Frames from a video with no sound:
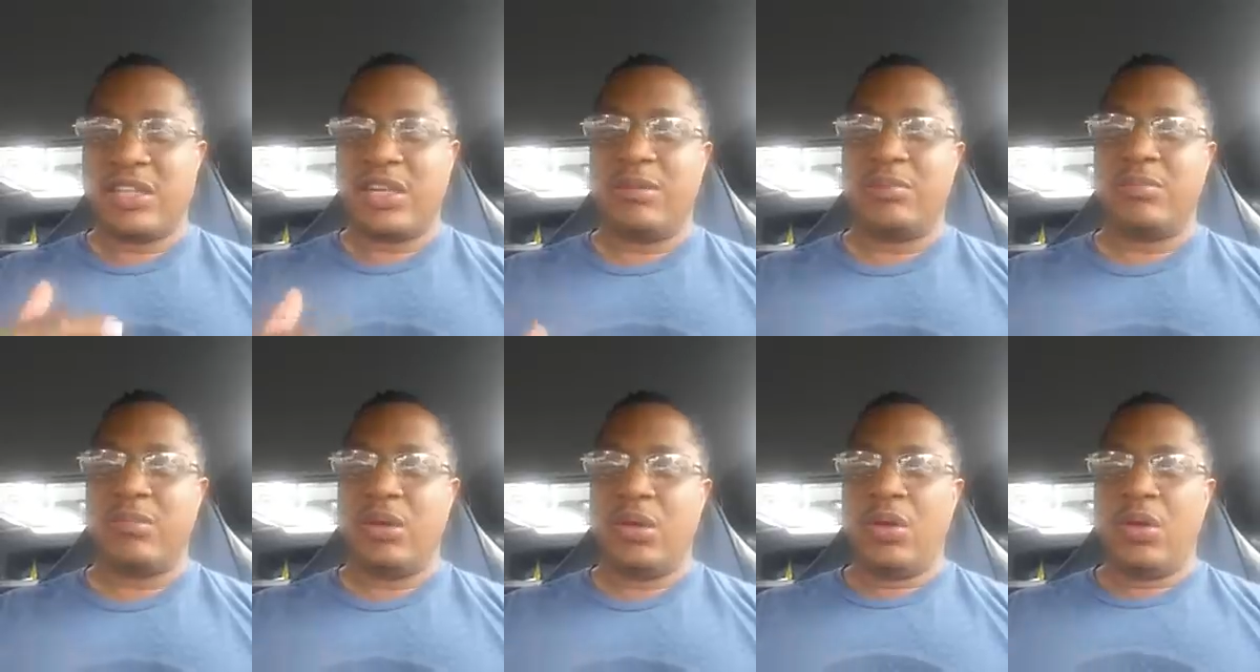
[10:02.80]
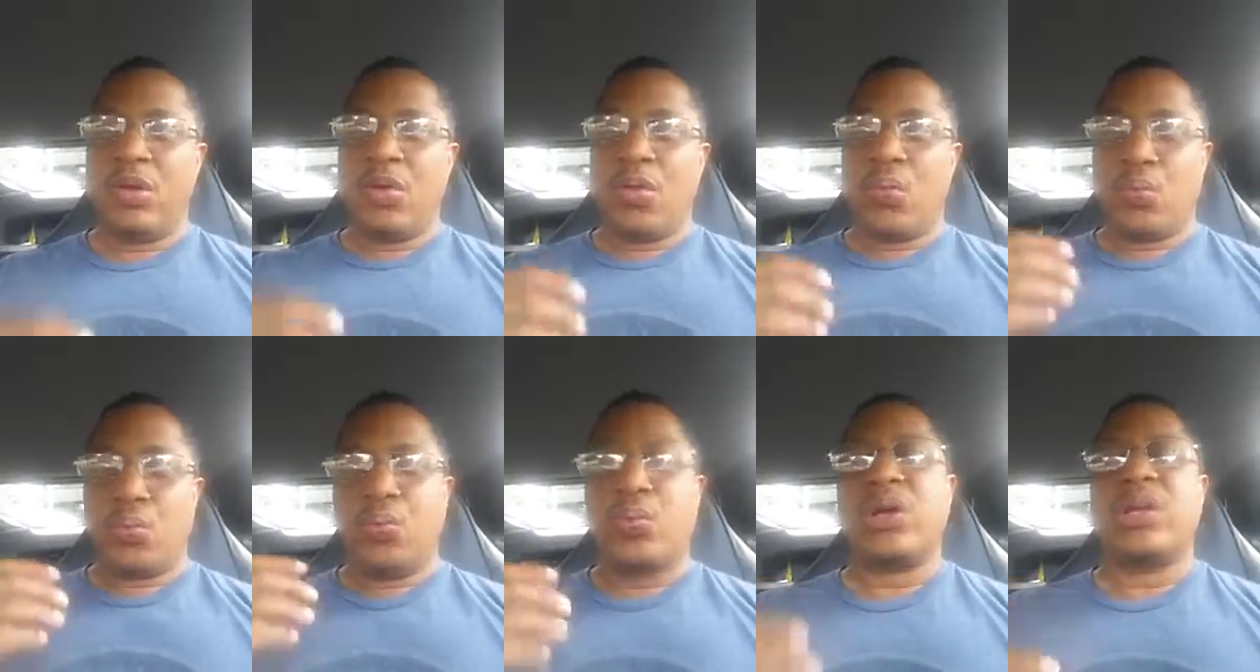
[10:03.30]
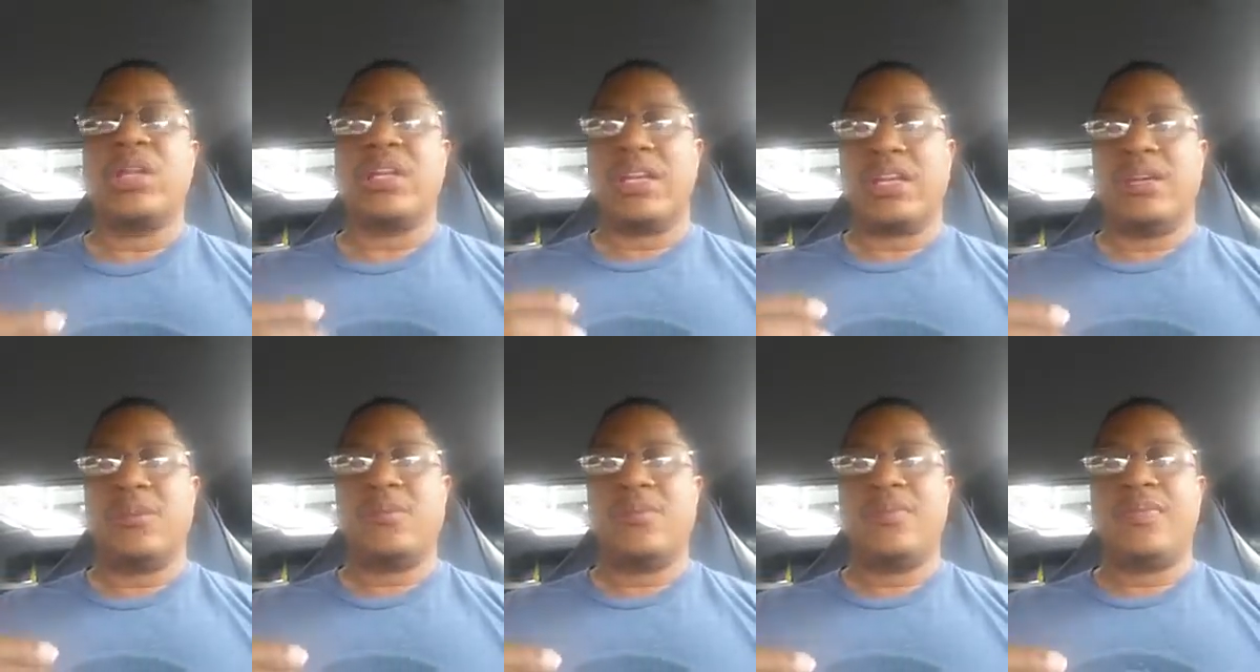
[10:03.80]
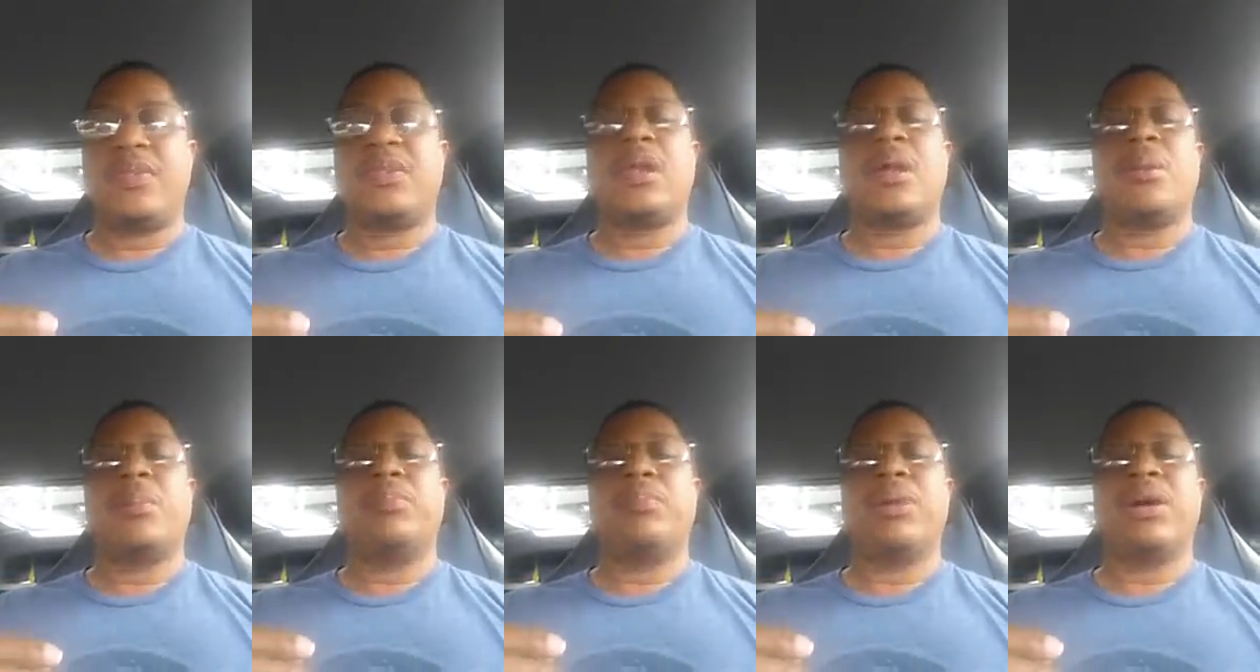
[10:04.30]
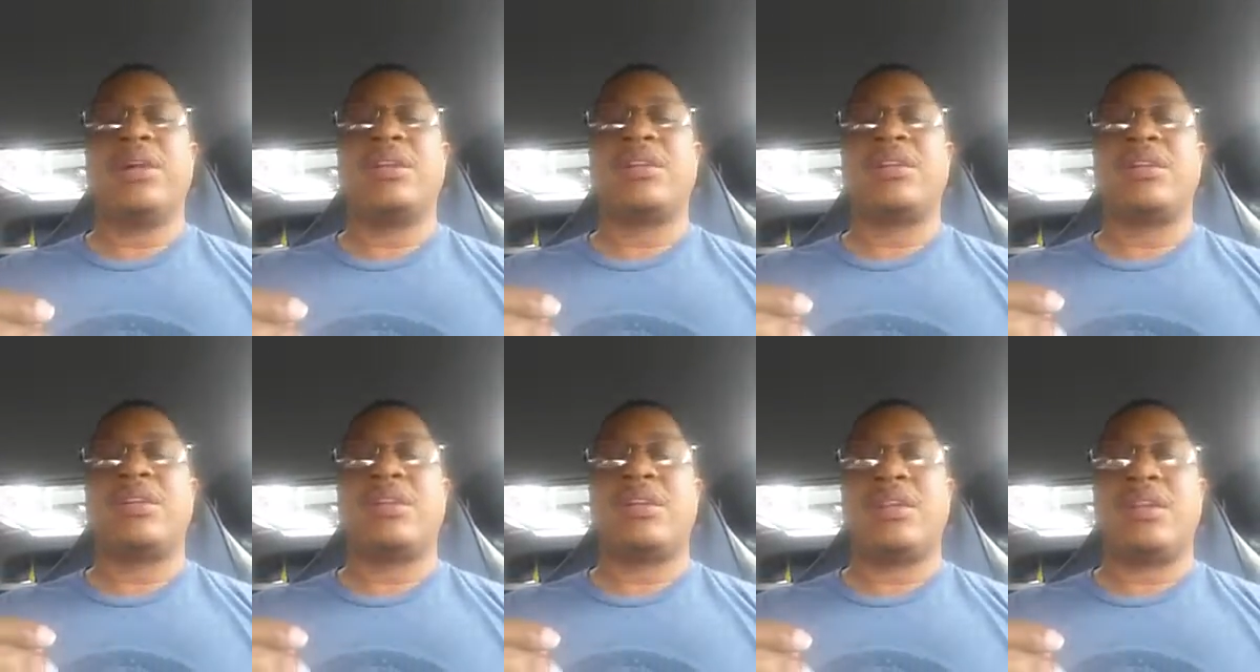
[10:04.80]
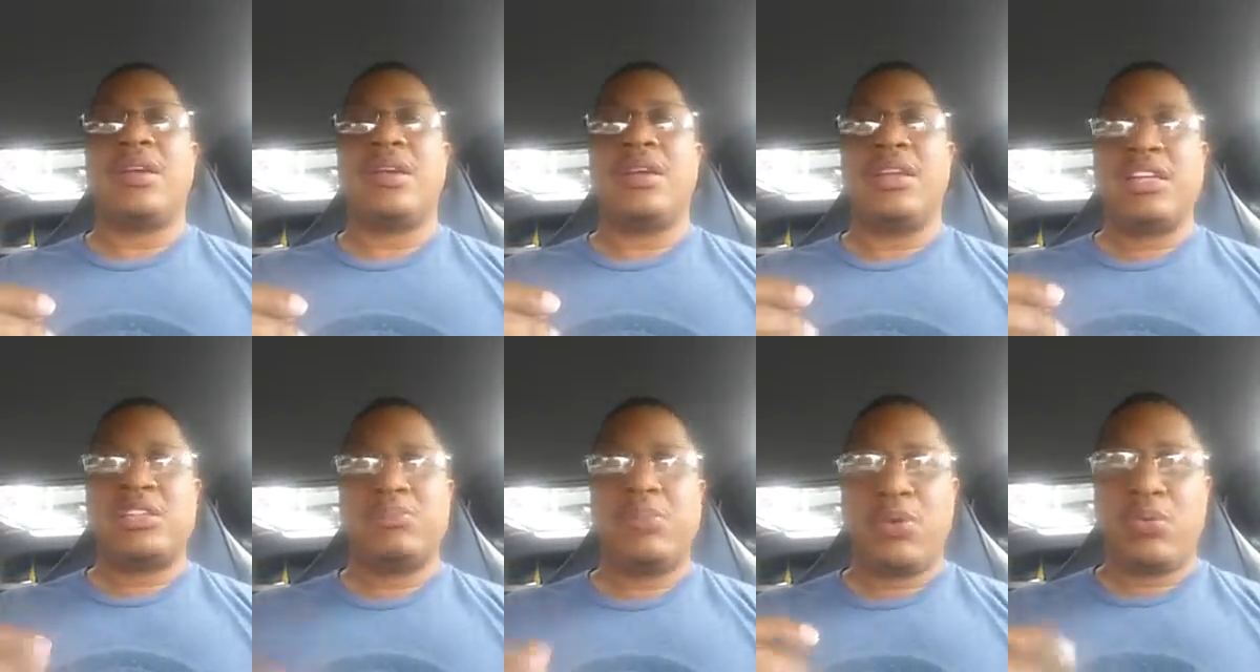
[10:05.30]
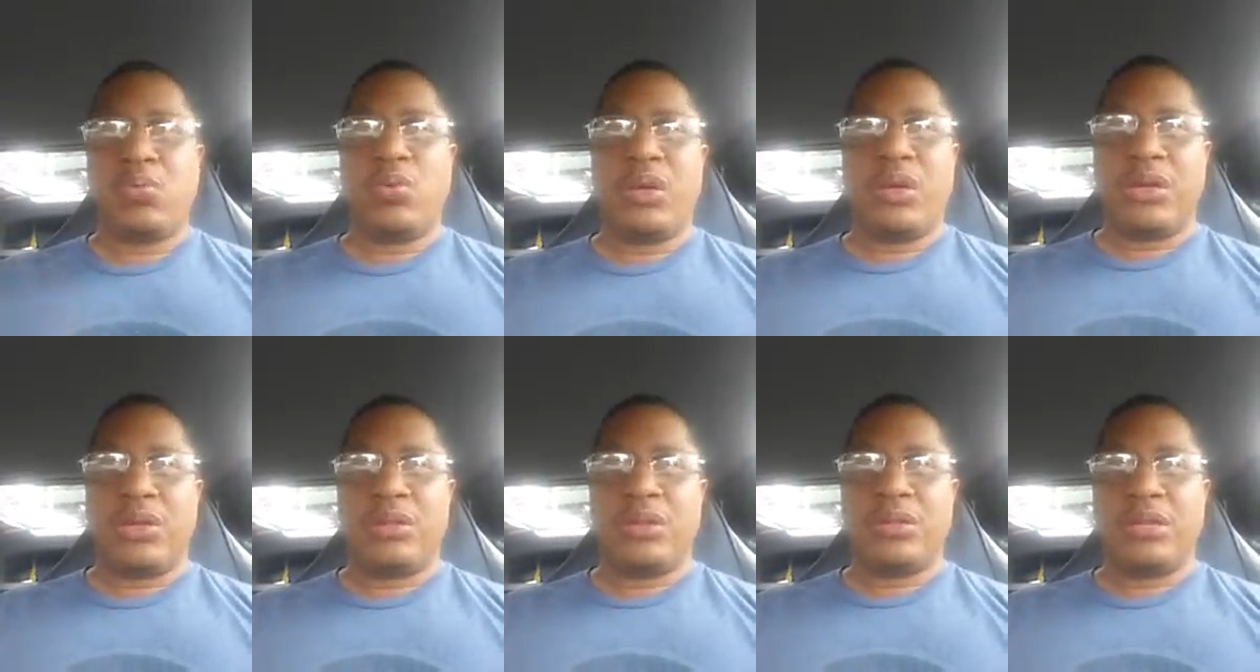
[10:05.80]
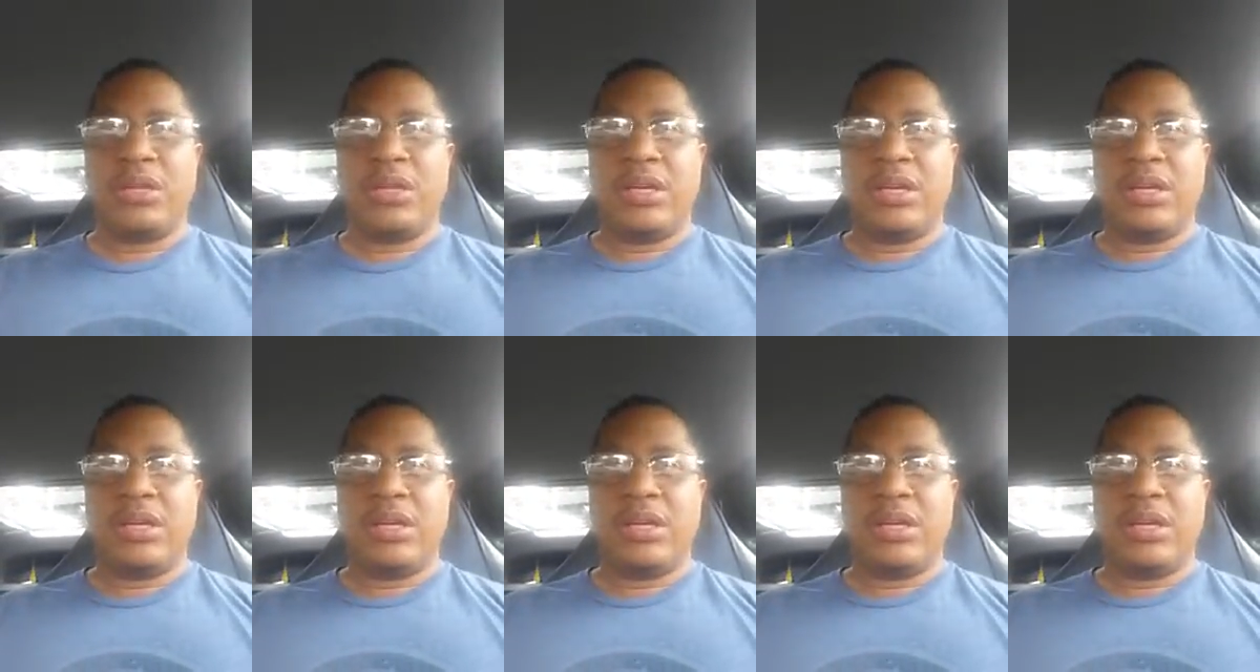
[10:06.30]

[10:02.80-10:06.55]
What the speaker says: him really. But let's be real.